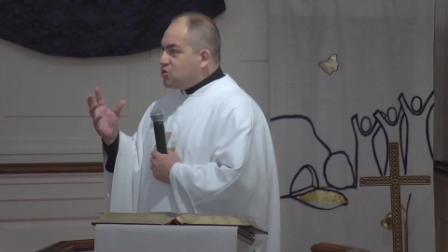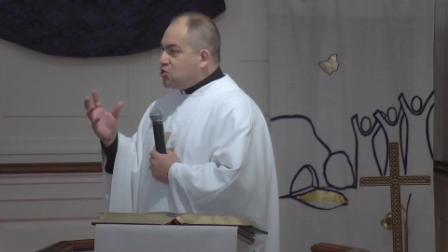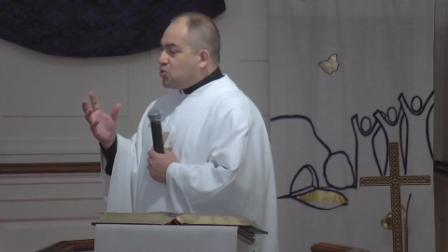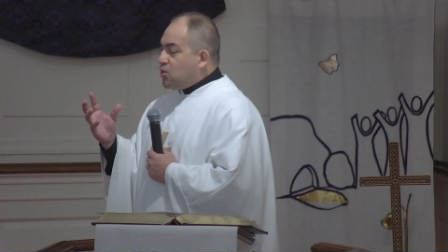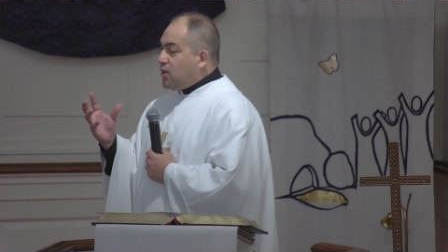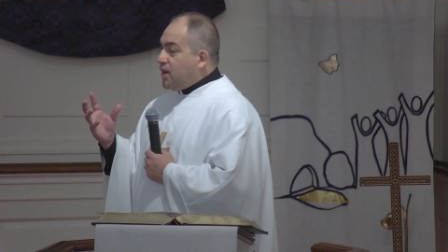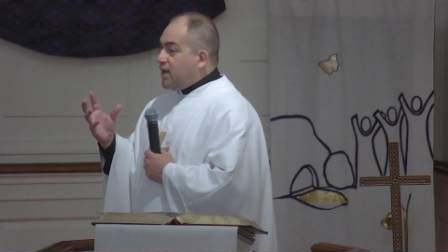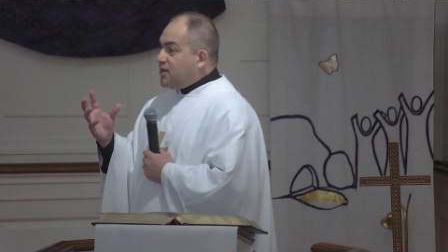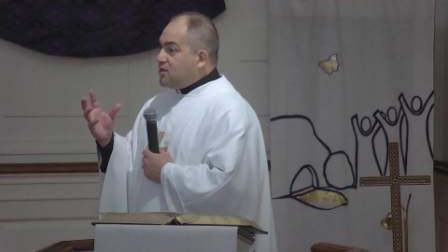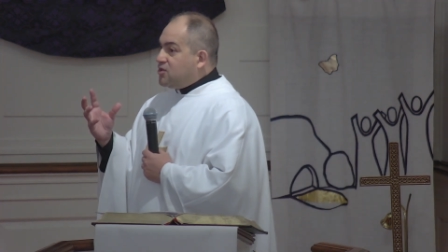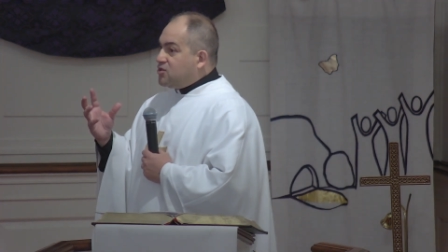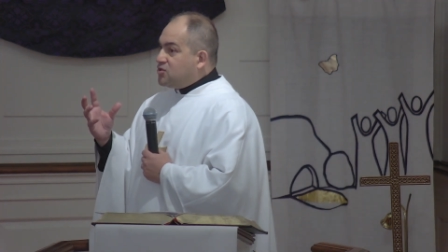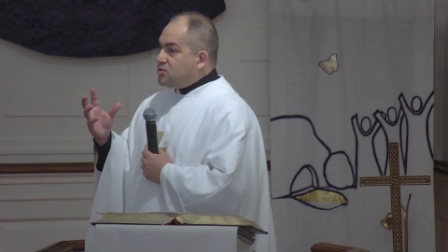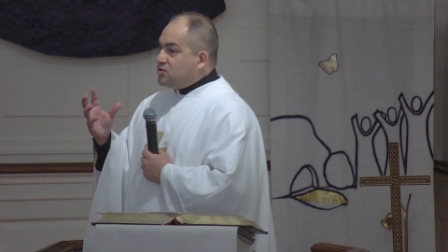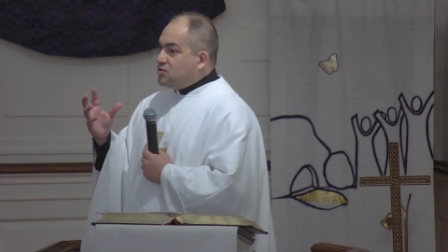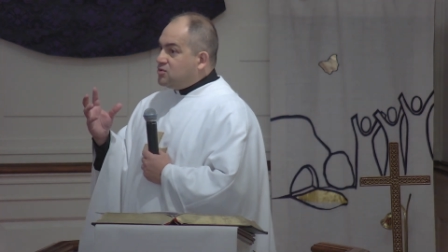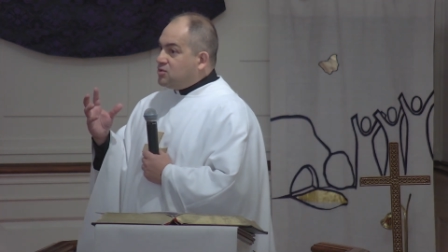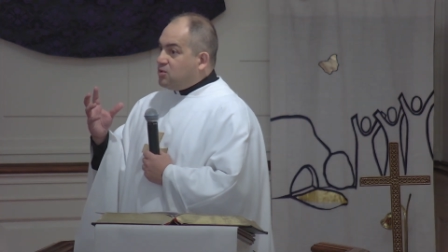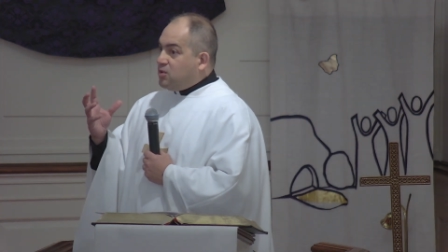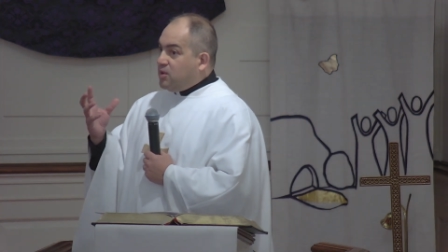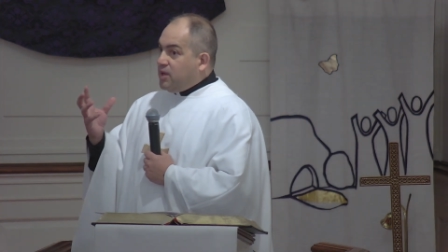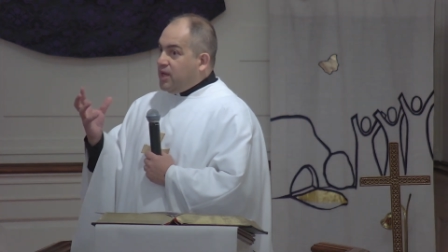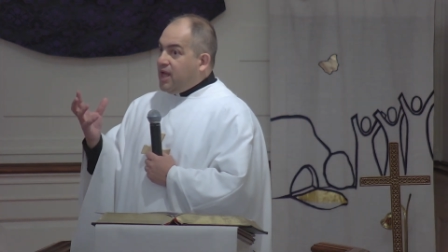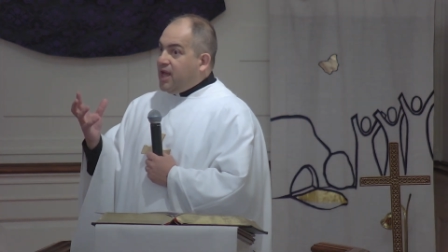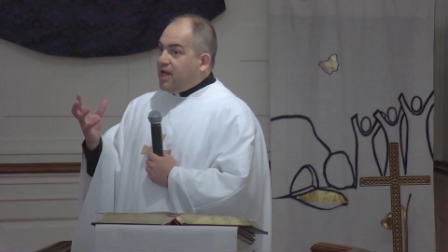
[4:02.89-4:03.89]
try to
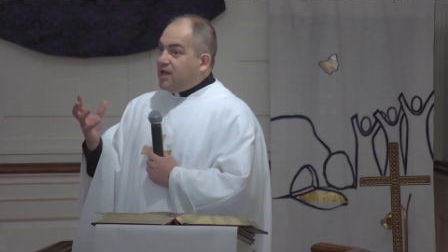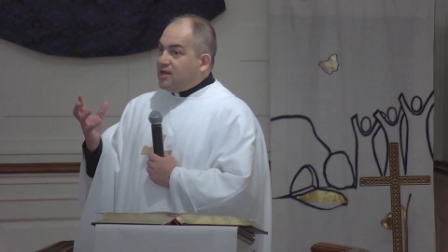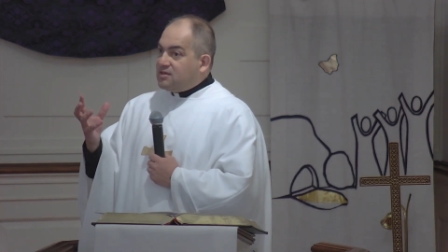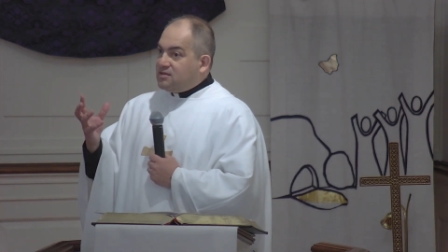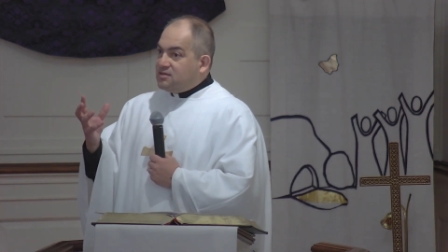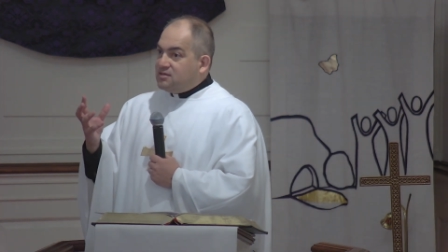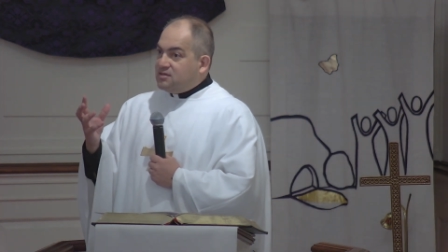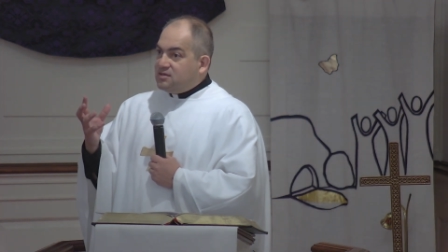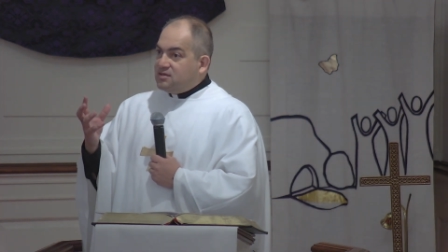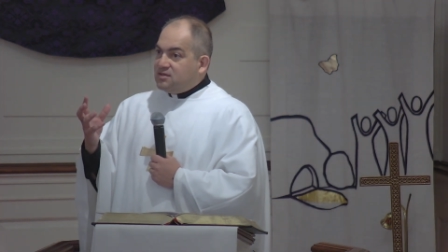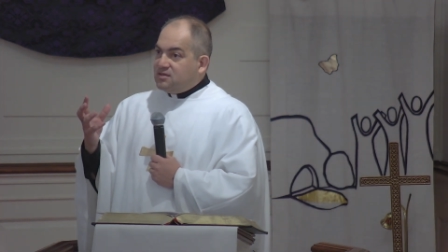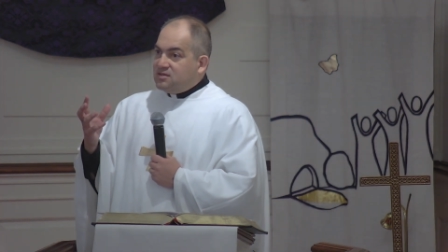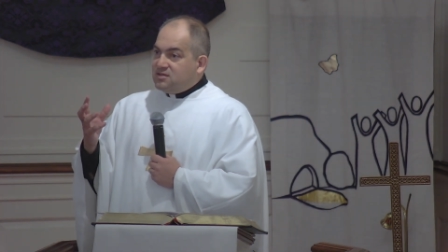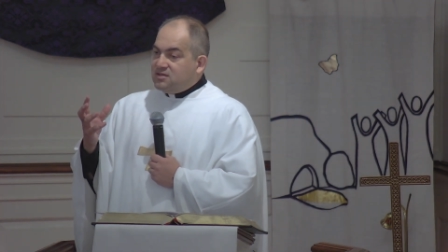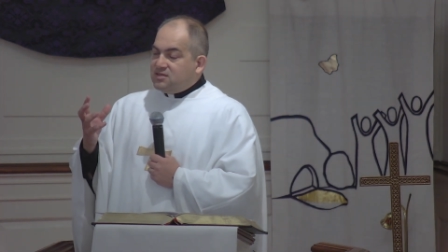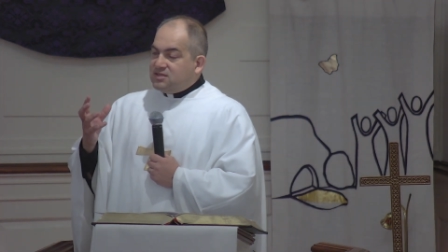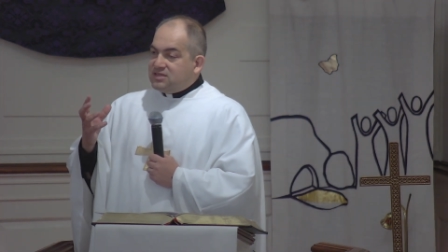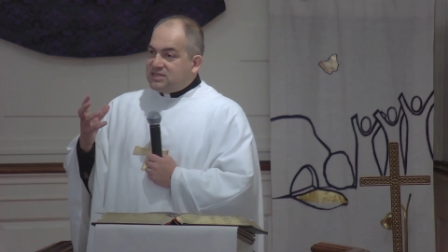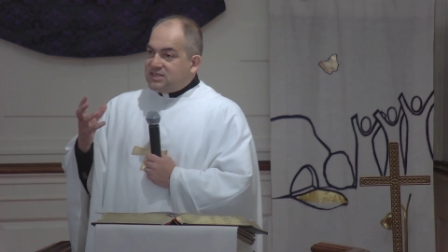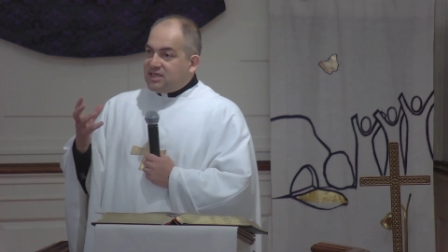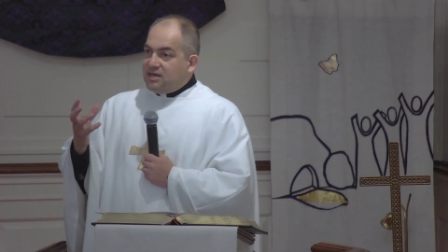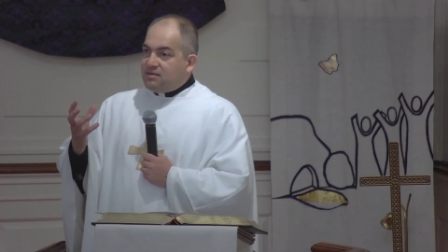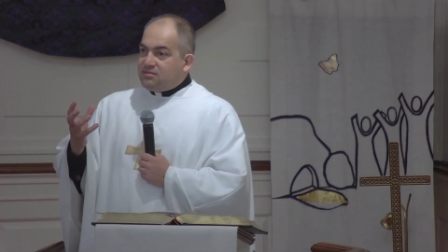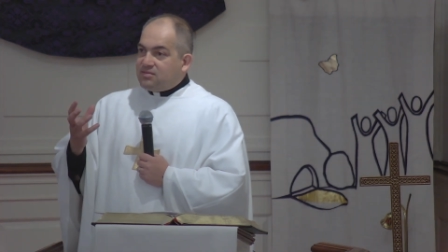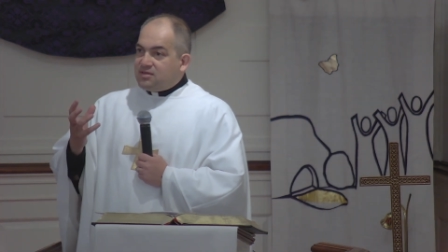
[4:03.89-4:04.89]
create
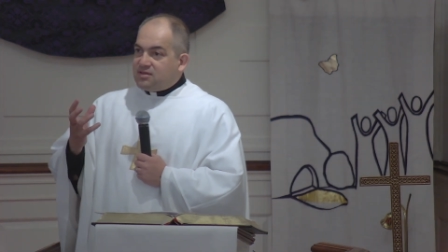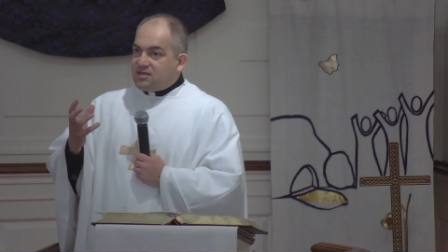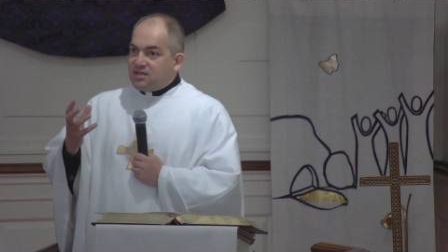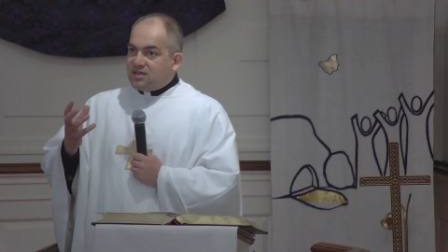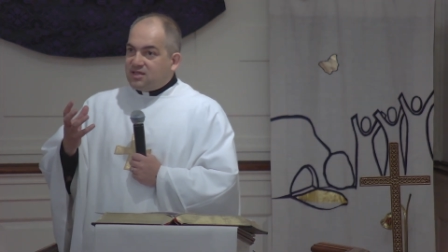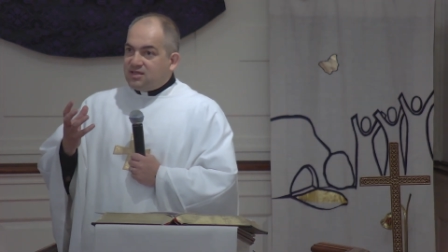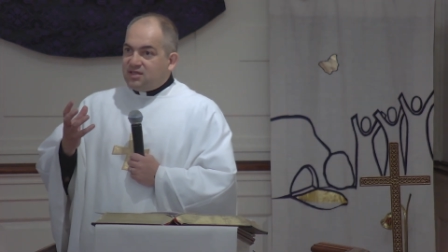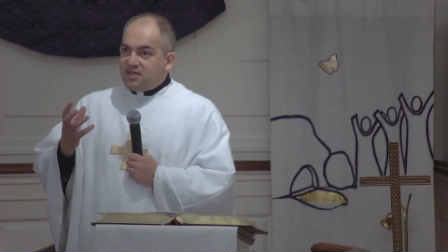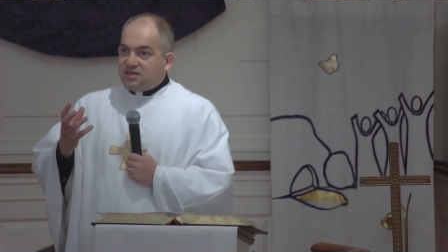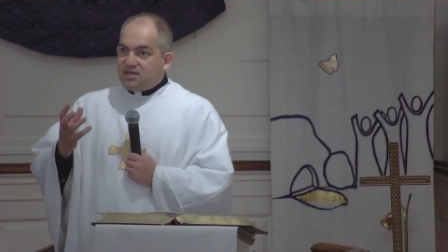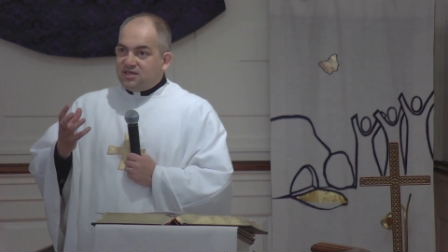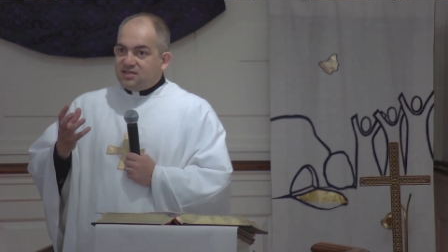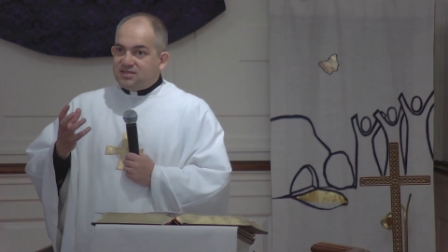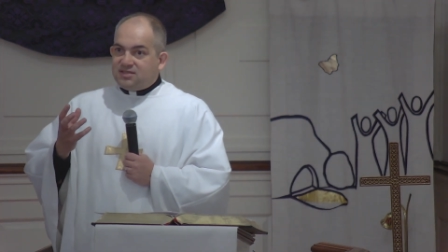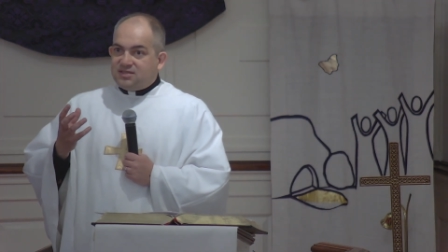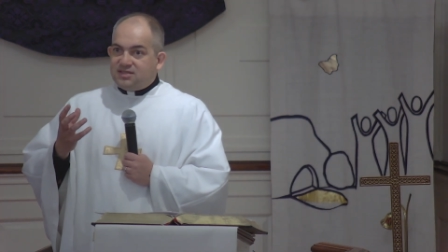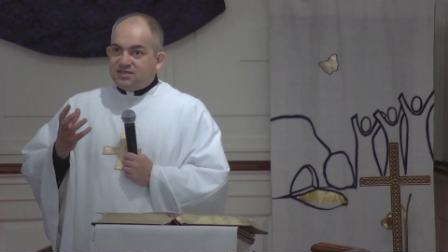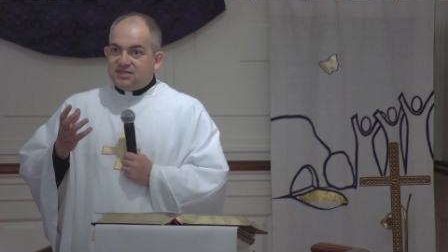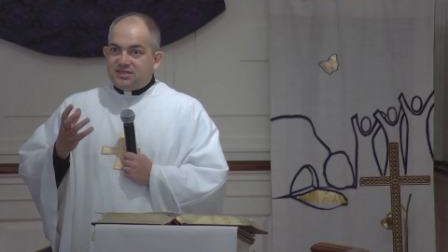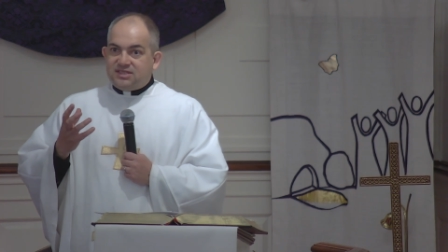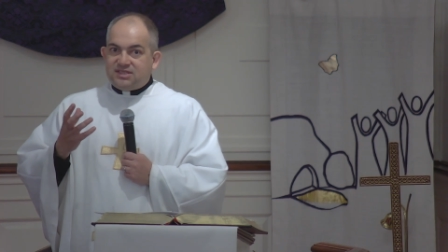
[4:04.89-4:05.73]
something that is